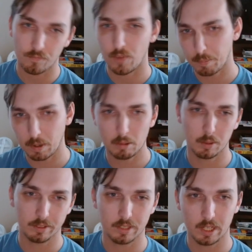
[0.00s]
I probably would
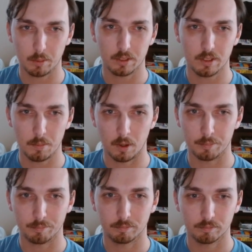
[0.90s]
have taken with the c pawn.
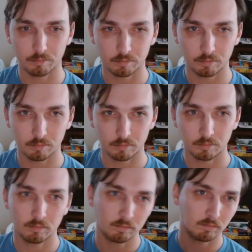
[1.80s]

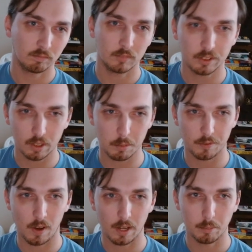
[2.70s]
This seems
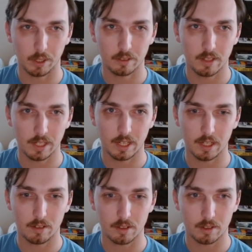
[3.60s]
fine, but then
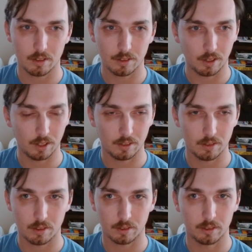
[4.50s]
again, this is a
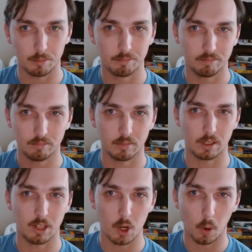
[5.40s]
little
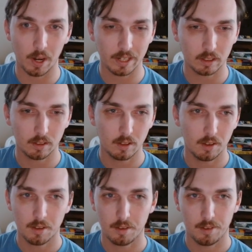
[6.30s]
annoying.
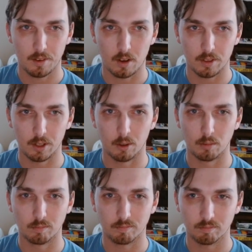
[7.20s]

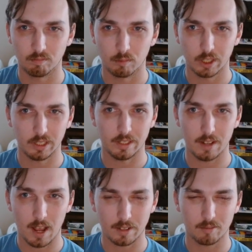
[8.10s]
Although, really,
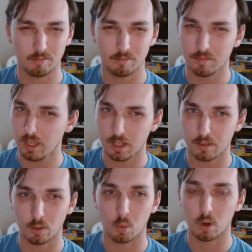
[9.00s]
not the end of
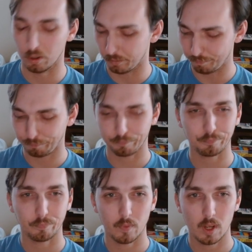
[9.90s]
the world.
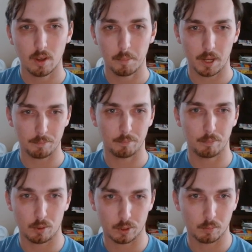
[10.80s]
But
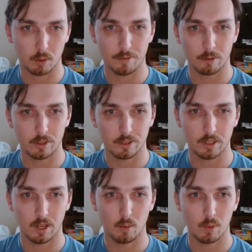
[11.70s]
personal preference
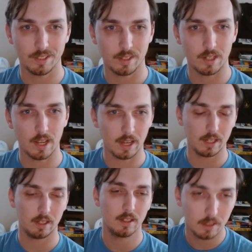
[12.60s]
wins the day,
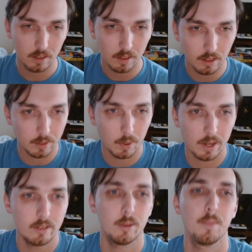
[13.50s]

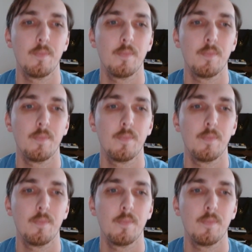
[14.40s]
anyways.